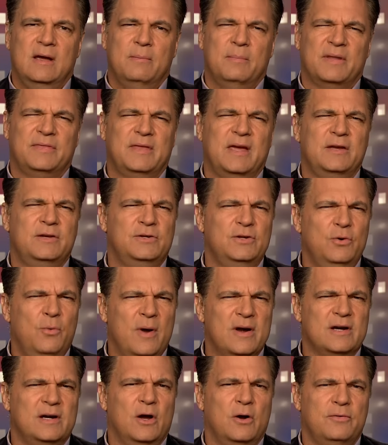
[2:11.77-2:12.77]
But they do
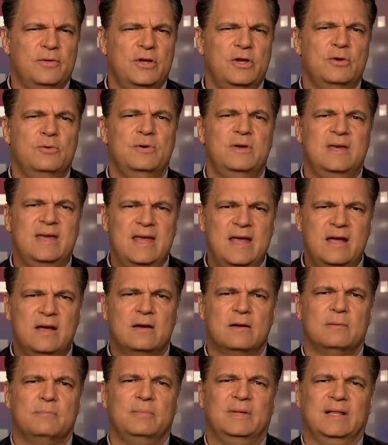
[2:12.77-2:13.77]
want to know the
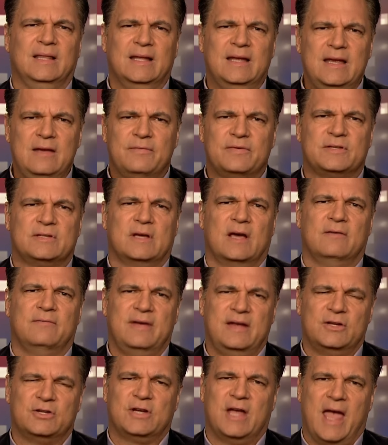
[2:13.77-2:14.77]
unique beliefs
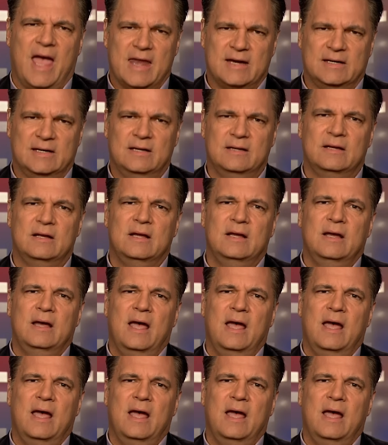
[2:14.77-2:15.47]
of each candidate